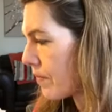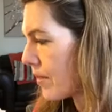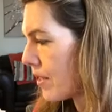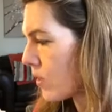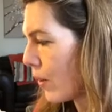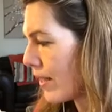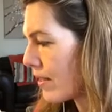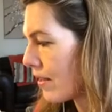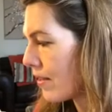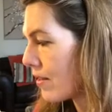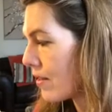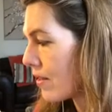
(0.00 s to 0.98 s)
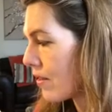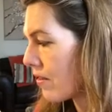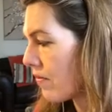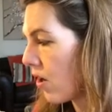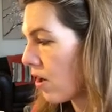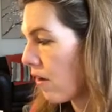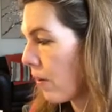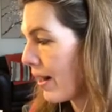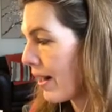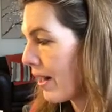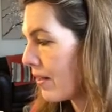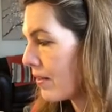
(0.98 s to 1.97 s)
Switzerland, the Faroe
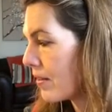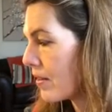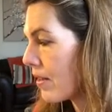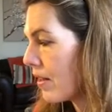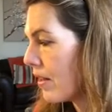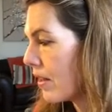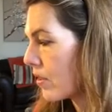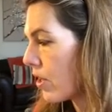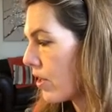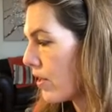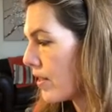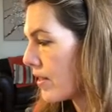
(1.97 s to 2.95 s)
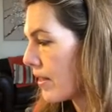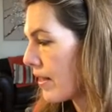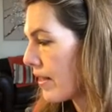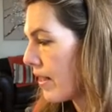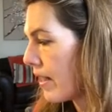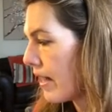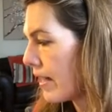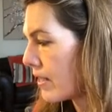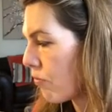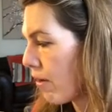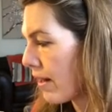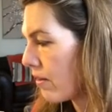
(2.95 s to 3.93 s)
Islands, Guernsey,
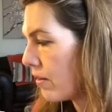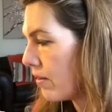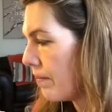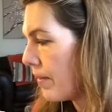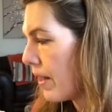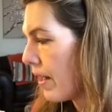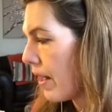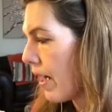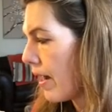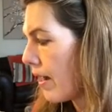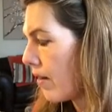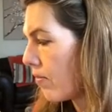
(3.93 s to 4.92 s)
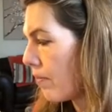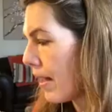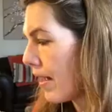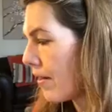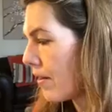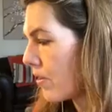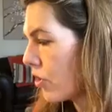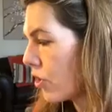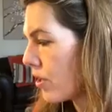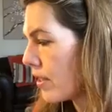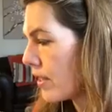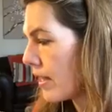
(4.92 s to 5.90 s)
Israel, Isle of Man,
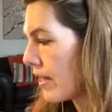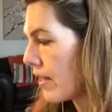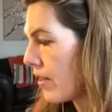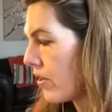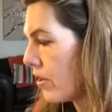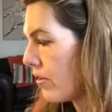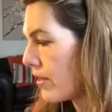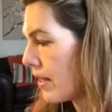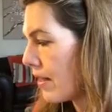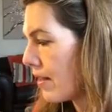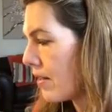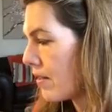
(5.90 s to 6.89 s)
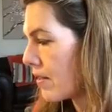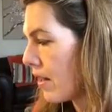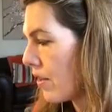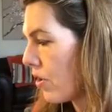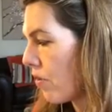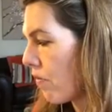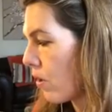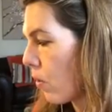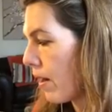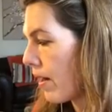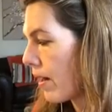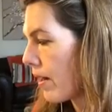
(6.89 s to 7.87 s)
Jersey, New Zealand, and
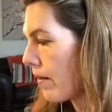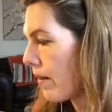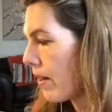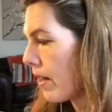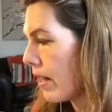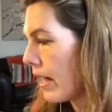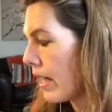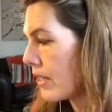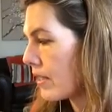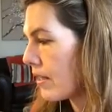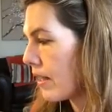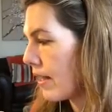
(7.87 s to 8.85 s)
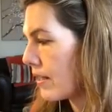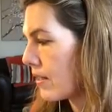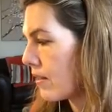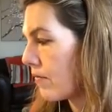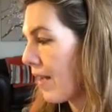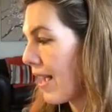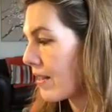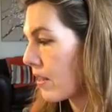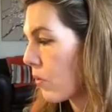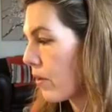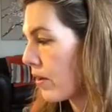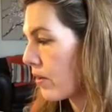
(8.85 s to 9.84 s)
Uruguay is the list of
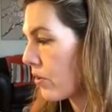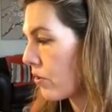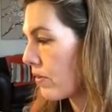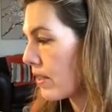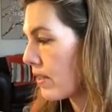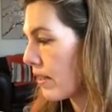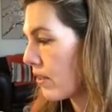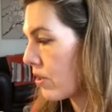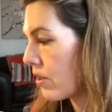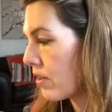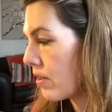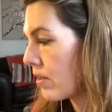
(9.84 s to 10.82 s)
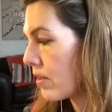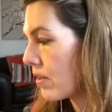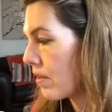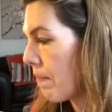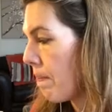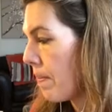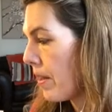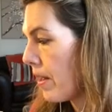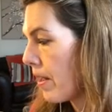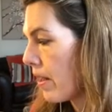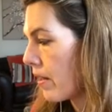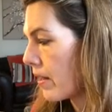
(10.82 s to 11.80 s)
adequate jurisdictions.
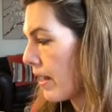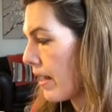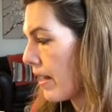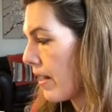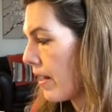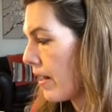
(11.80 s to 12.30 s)
Okay.